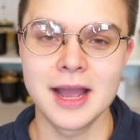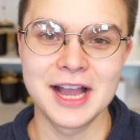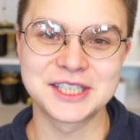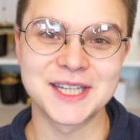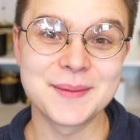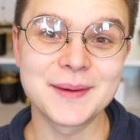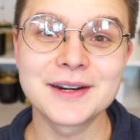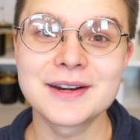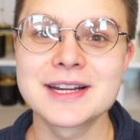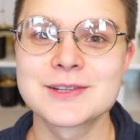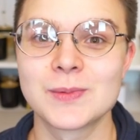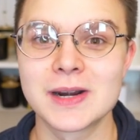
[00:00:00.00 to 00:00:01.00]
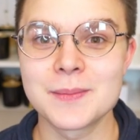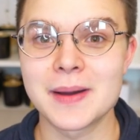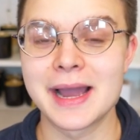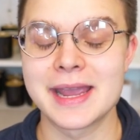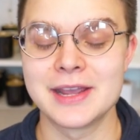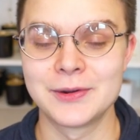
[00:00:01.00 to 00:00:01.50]
Shea butter is one of
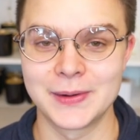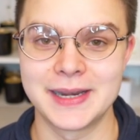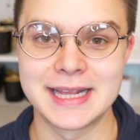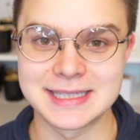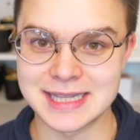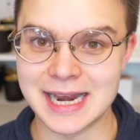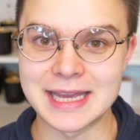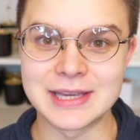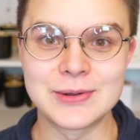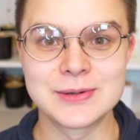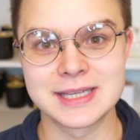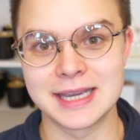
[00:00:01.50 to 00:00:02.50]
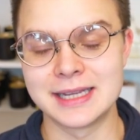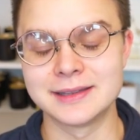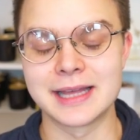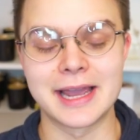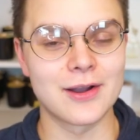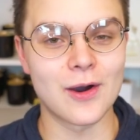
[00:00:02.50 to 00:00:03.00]
my ingredients that I use in
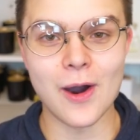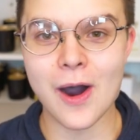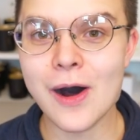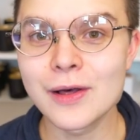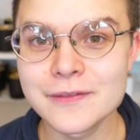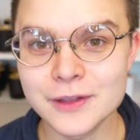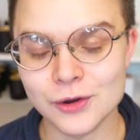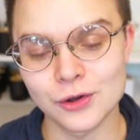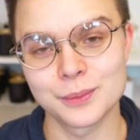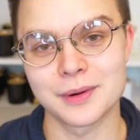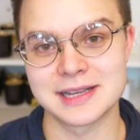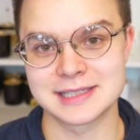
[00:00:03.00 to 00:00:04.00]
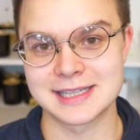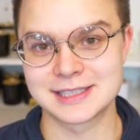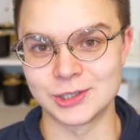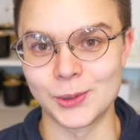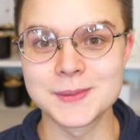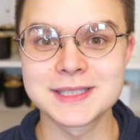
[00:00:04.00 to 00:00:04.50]
like all of the cold process
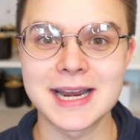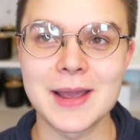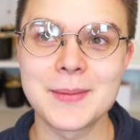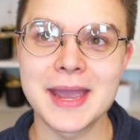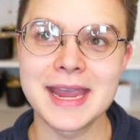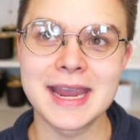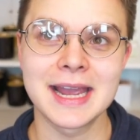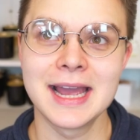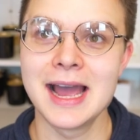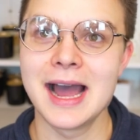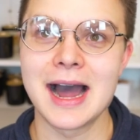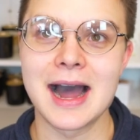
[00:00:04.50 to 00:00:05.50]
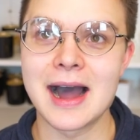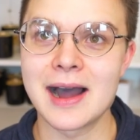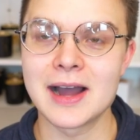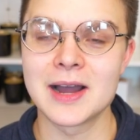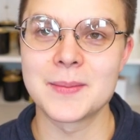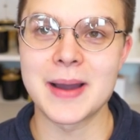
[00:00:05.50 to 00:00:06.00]
soaps that I make.
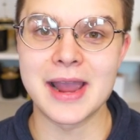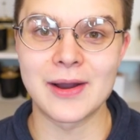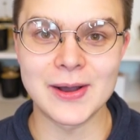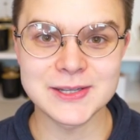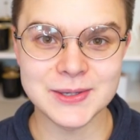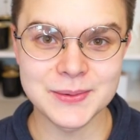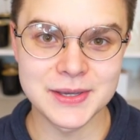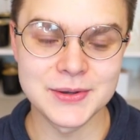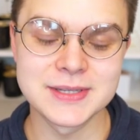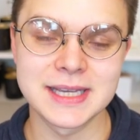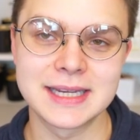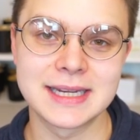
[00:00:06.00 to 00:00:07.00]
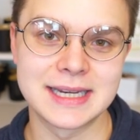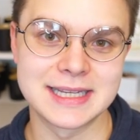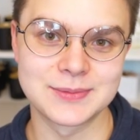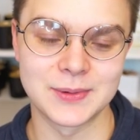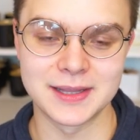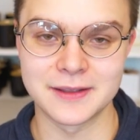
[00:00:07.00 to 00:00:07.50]
Um, I also use it, it
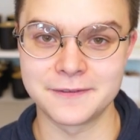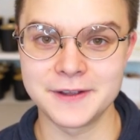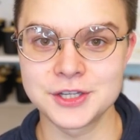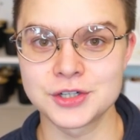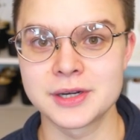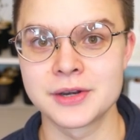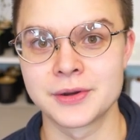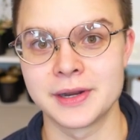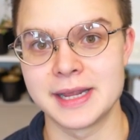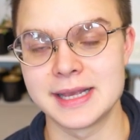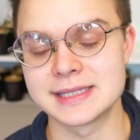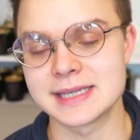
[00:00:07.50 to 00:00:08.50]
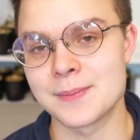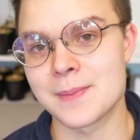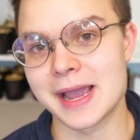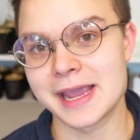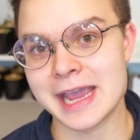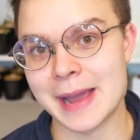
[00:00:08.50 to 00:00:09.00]
is one of the featured ingredients in
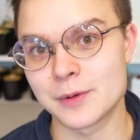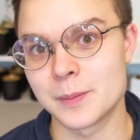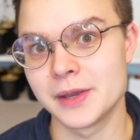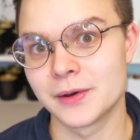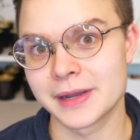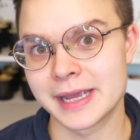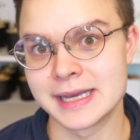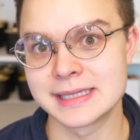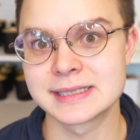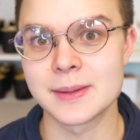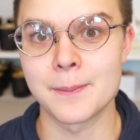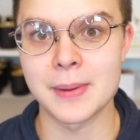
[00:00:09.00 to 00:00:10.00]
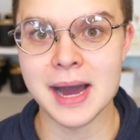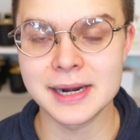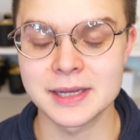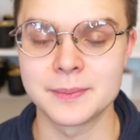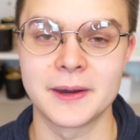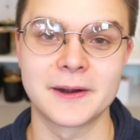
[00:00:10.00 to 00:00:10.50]
my Chamomile Kiss
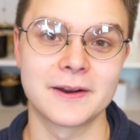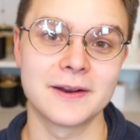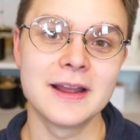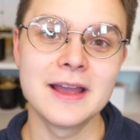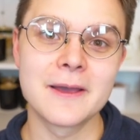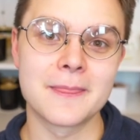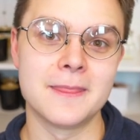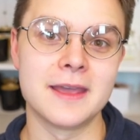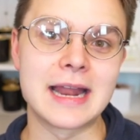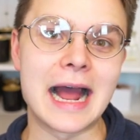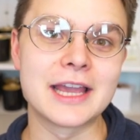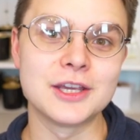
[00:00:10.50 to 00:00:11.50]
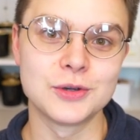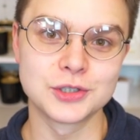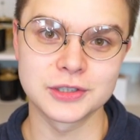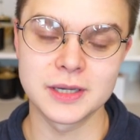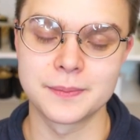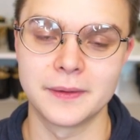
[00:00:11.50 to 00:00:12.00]
body butter that I
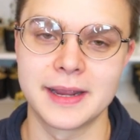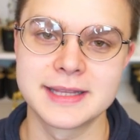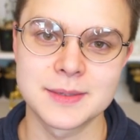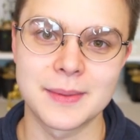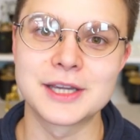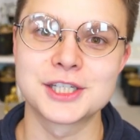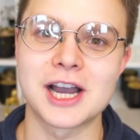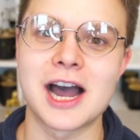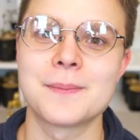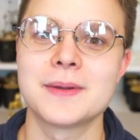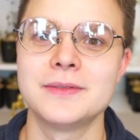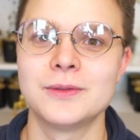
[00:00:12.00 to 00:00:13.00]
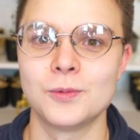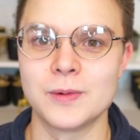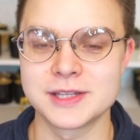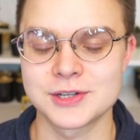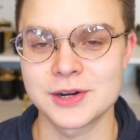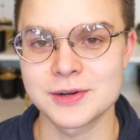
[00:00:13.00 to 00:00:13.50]
usually bring into my shop in the
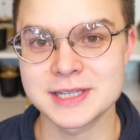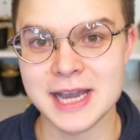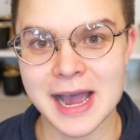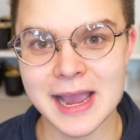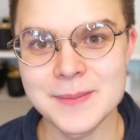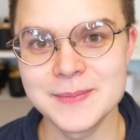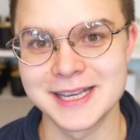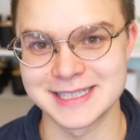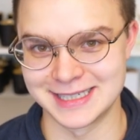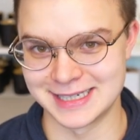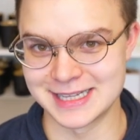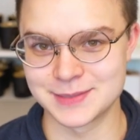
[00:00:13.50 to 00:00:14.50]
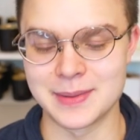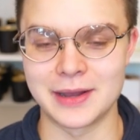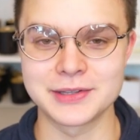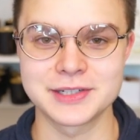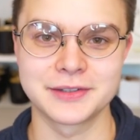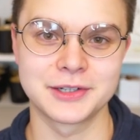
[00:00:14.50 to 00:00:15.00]
winter time because it does
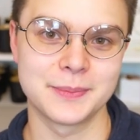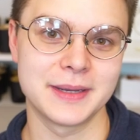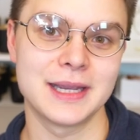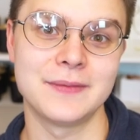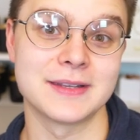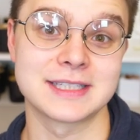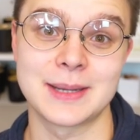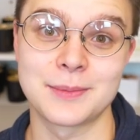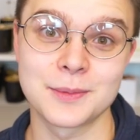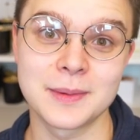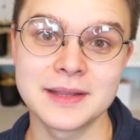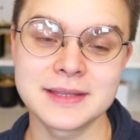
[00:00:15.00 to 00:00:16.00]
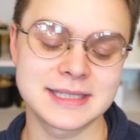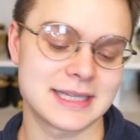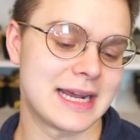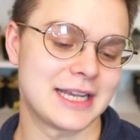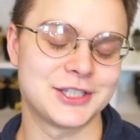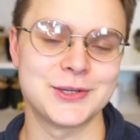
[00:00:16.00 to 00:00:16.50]
melt a little bit in the summer months and
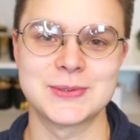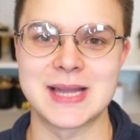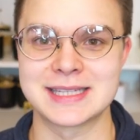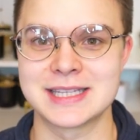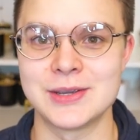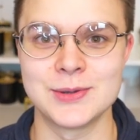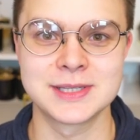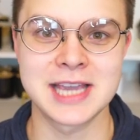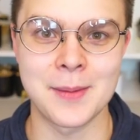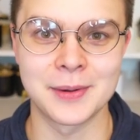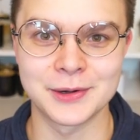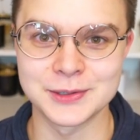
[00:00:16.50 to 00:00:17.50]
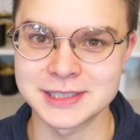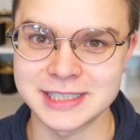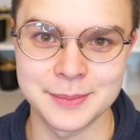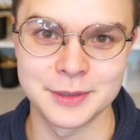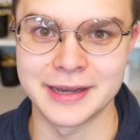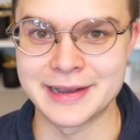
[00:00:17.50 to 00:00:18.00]
I choose not to use chemical
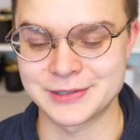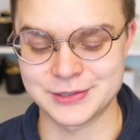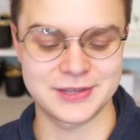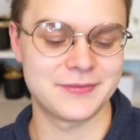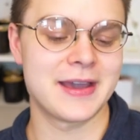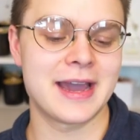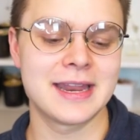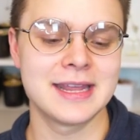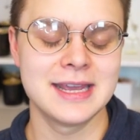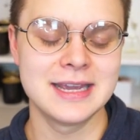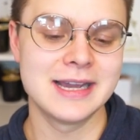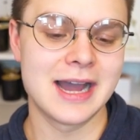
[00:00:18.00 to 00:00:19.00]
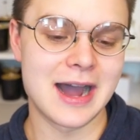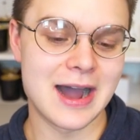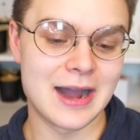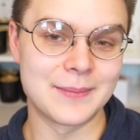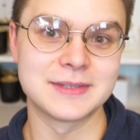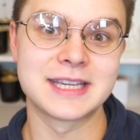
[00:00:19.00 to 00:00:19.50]
stabilizers in that
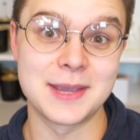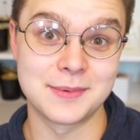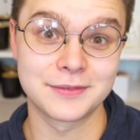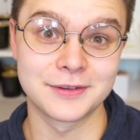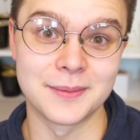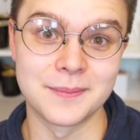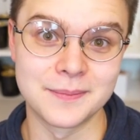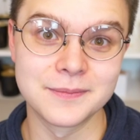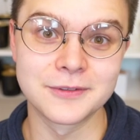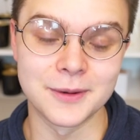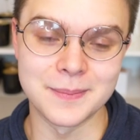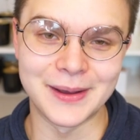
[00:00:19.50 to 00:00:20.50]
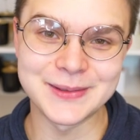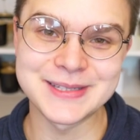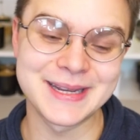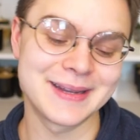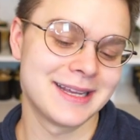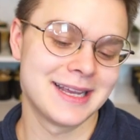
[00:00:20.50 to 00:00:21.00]
um, to keep it from, from
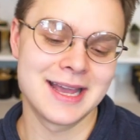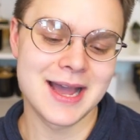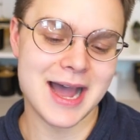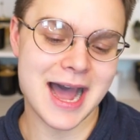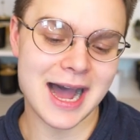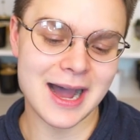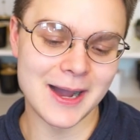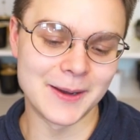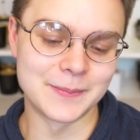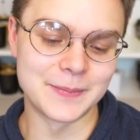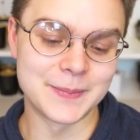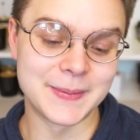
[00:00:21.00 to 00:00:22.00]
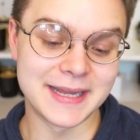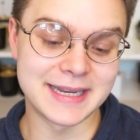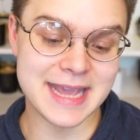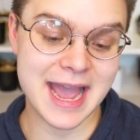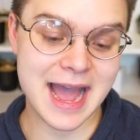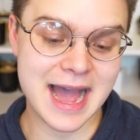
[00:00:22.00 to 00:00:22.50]
melting. Um, but
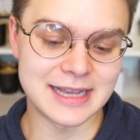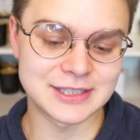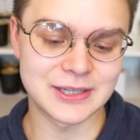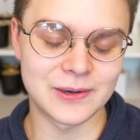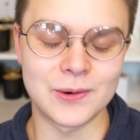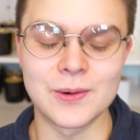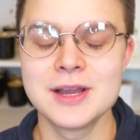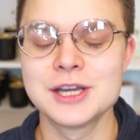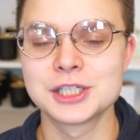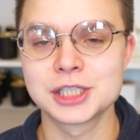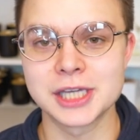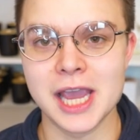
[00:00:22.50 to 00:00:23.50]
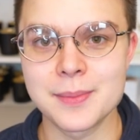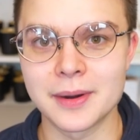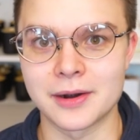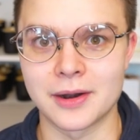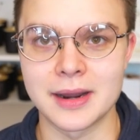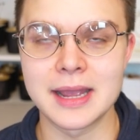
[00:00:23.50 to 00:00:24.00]
yeah, so shea
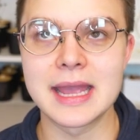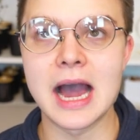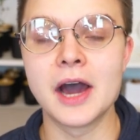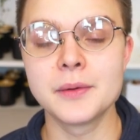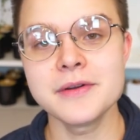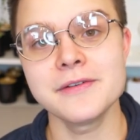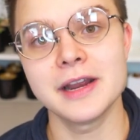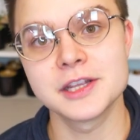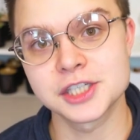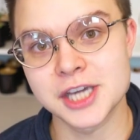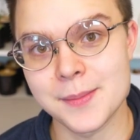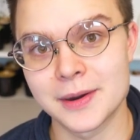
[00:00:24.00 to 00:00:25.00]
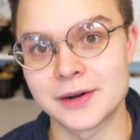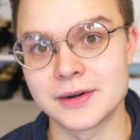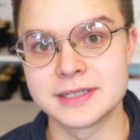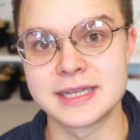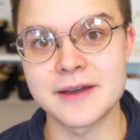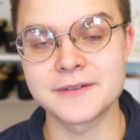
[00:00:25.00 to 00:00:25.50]
butter, Unrefined shea butter
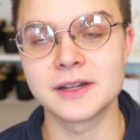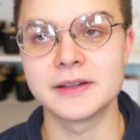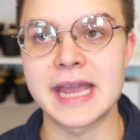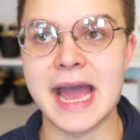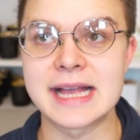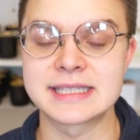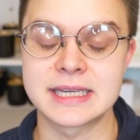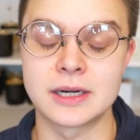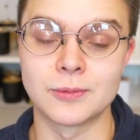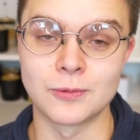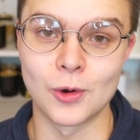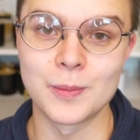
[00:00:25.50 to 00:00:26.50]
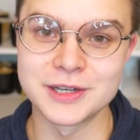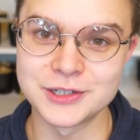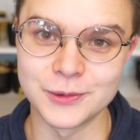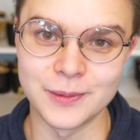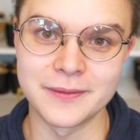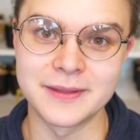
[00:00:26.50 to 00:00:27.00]
definitely has an aroma
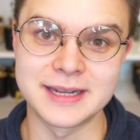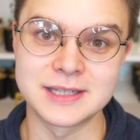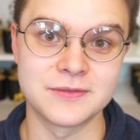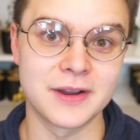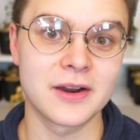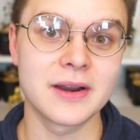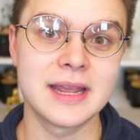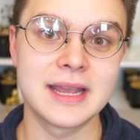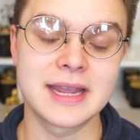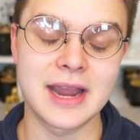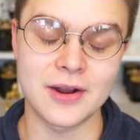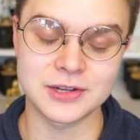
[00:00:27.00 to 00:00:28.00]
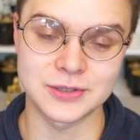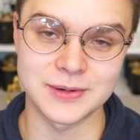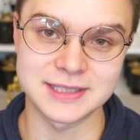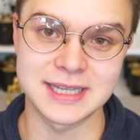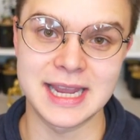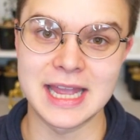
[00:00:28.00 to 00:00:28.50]
to it that is very
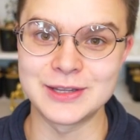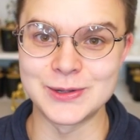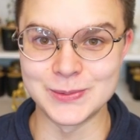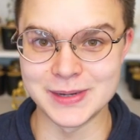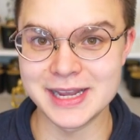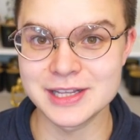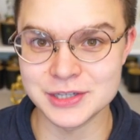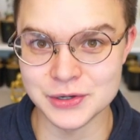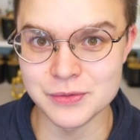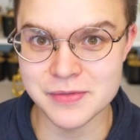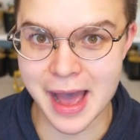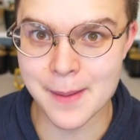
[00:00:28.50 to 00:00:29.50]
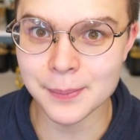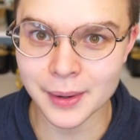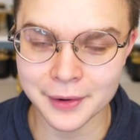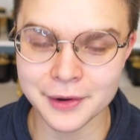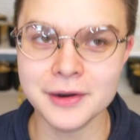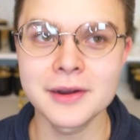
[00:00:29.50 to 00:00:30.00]
characteristic and unique to that
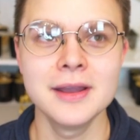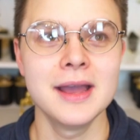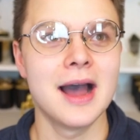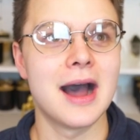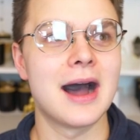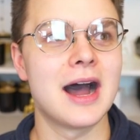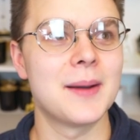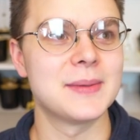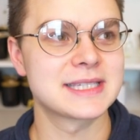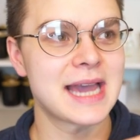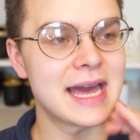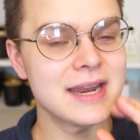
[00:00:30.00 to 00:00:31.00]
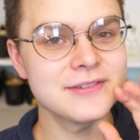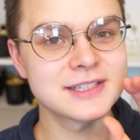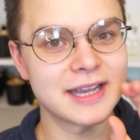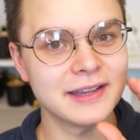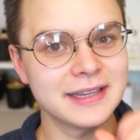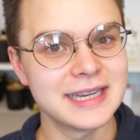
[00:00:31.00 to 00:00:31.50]
butter. Um, it's kind of
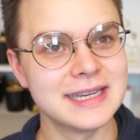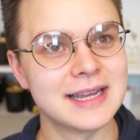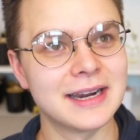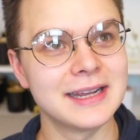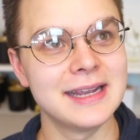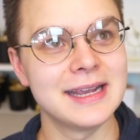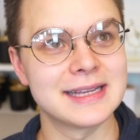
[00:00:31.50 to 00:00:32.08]
slightly nutty.